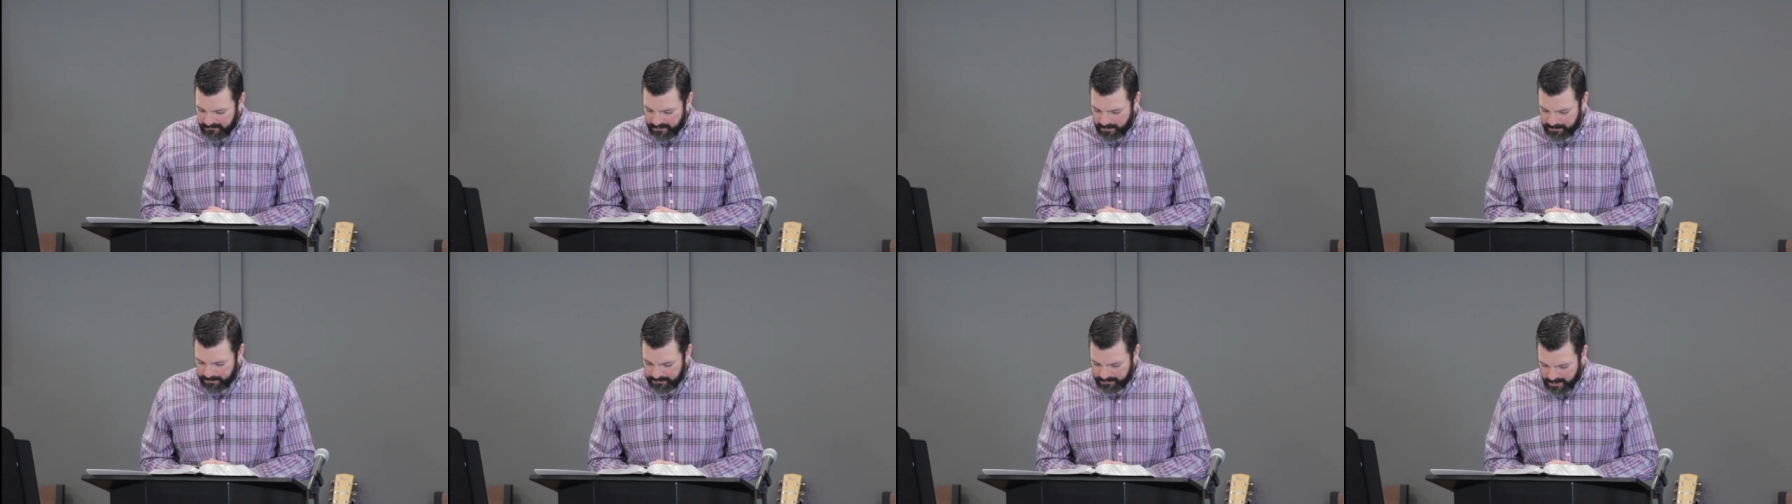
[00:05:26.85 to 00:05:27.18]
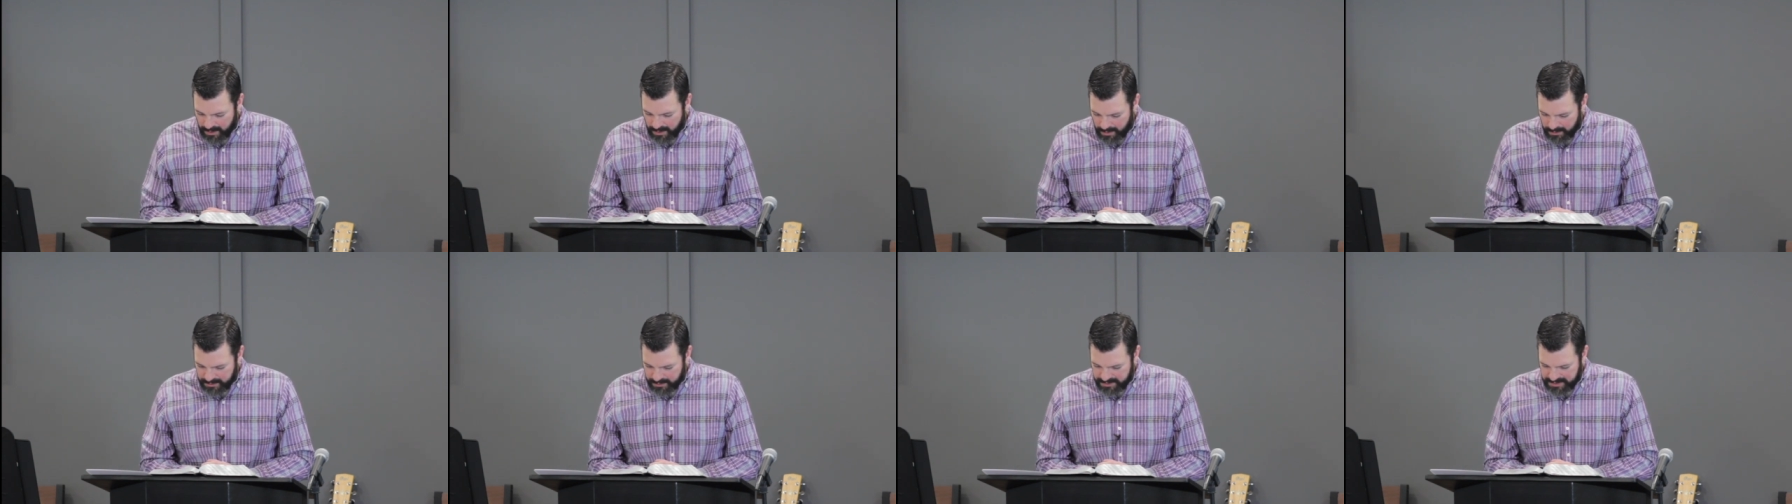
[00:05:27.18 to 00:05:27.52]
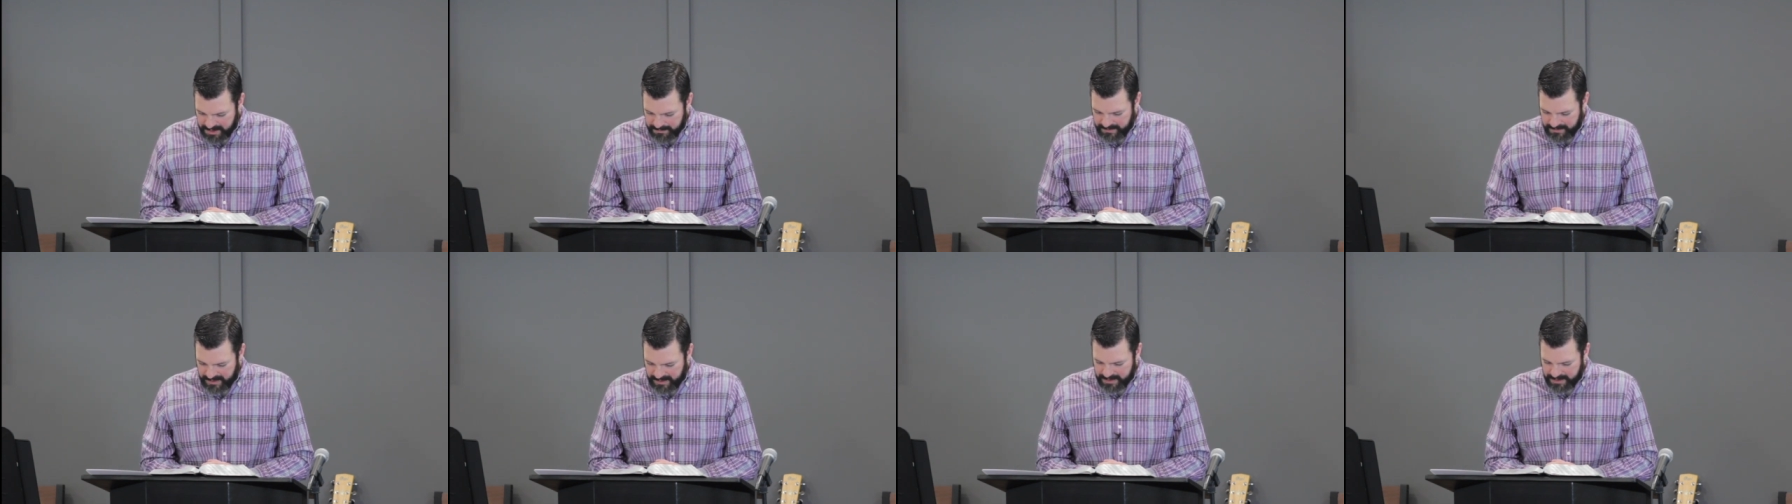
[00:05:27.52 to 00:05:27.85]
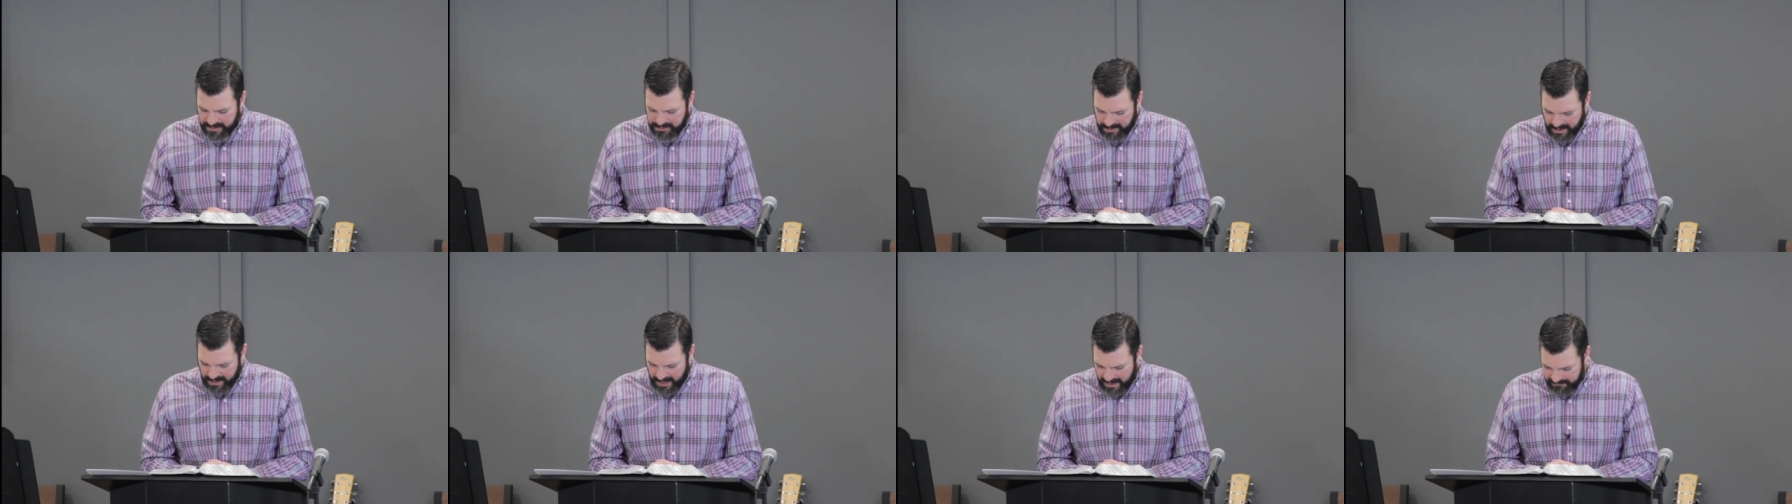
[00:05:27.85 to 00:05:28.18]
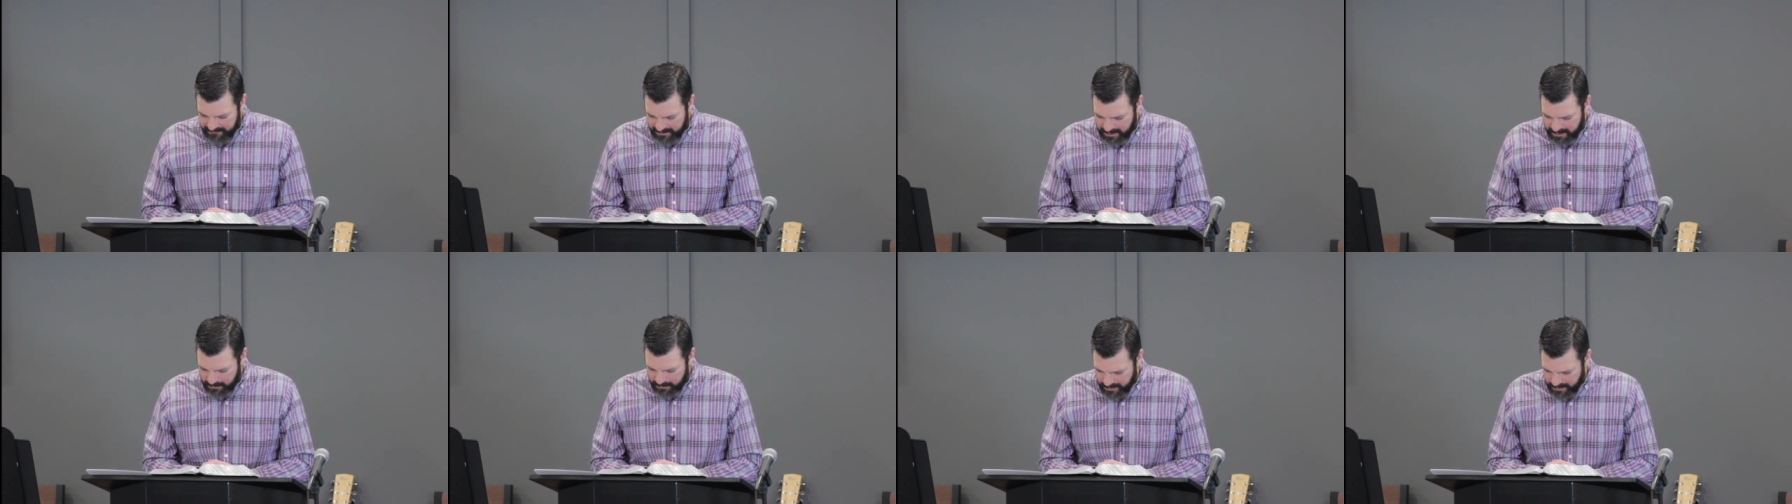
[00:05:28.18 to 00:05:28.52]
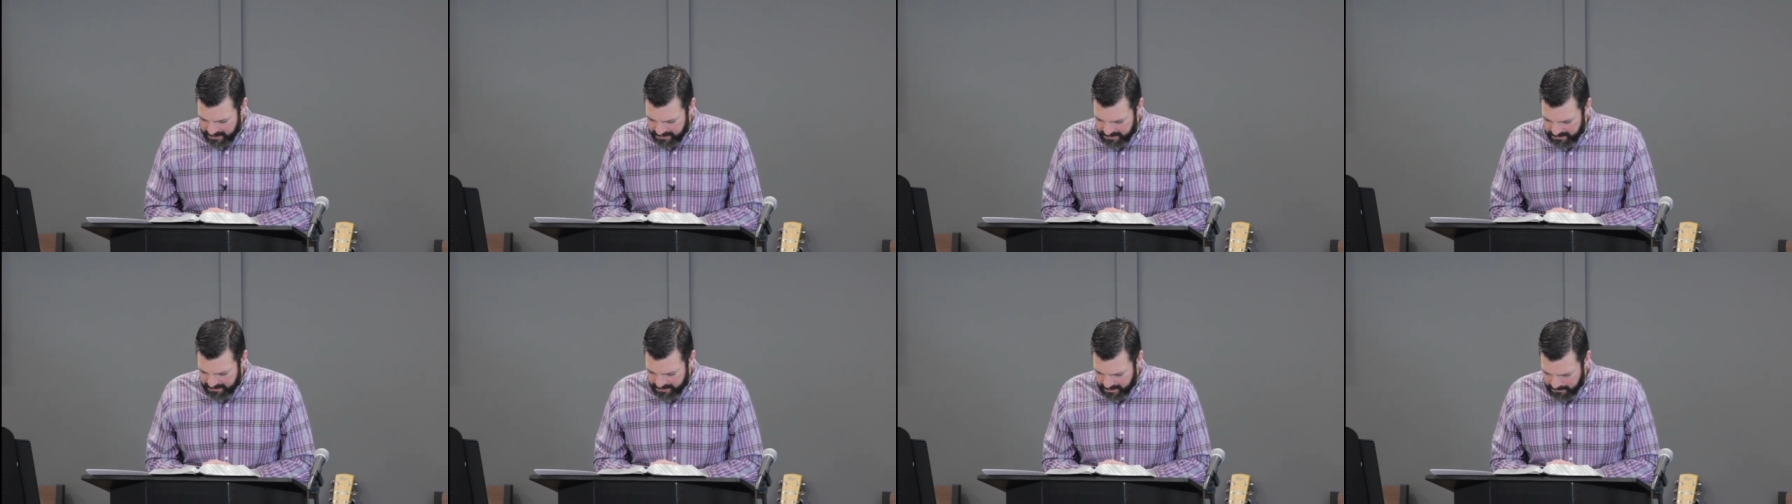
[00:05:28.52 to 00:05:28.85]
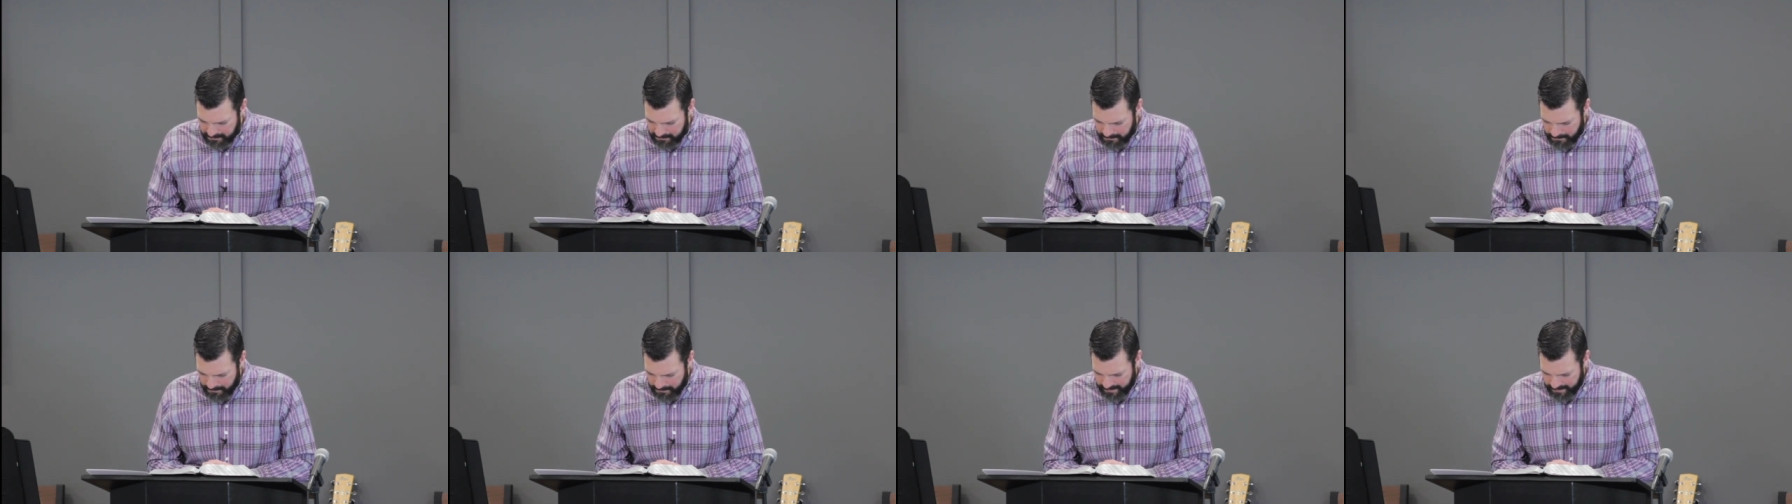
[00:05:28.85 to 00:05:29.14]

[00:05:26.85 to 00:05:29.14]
approached and began traveling with them